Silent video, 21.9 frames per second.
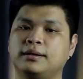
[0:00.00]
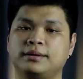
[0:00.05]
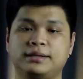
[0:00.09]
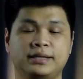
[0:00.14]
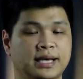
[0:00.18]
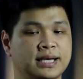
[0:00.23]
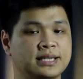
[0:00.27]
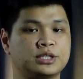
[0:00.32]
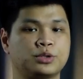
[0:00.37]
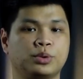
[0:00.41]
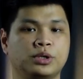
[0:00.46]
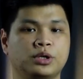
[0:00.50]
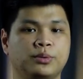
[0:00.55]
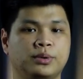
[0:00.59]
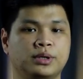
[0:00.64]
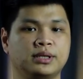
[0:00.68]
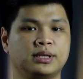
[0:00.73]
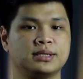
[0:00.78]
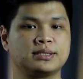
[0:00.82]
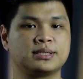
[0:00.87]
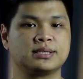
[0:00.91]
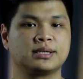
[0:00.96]
The
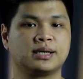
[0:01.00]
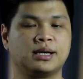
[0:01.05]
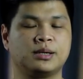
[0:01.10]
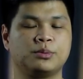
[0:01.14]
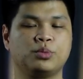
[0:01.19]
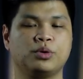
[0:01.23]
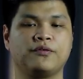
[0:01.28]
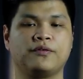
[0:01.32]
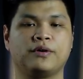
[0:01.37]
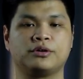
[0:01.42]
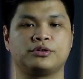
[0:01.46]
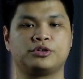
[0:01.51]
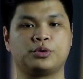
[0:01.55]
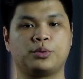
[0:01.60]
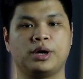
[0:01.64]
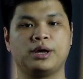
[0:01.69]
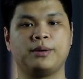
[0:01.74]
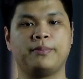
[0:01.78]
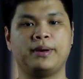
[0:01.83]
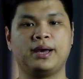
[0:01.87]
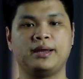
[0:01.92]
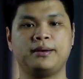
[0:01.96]
S21 doesn't come with ultra
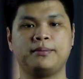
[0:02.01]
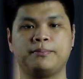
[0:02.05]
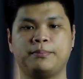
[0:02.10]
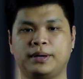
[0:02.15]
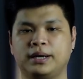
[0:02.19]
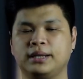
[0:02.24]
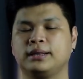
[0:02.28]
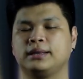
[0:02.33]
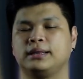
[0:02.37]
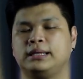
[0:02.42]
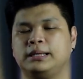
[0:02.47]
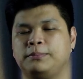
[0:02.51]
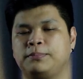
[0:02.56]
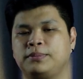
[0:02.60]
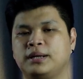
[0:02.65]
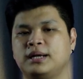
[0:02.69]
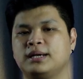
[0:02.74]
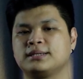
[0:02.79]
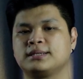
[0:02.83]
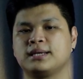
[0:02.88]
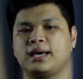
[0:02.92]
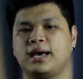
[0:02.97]
wideband, but the
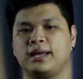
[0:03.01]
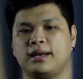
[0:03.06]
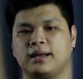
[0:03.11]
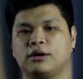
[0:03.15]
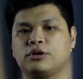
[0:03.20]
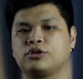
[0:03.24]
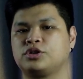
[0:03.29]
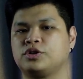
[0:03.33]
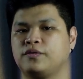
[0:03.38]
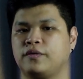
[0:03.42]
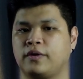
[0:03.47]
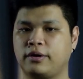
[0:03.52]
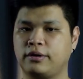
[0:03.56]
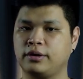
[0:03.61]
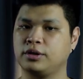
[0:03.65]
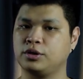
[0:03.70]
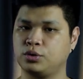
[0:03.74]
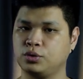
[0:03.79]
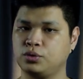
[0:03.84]
Plus and Ultra variant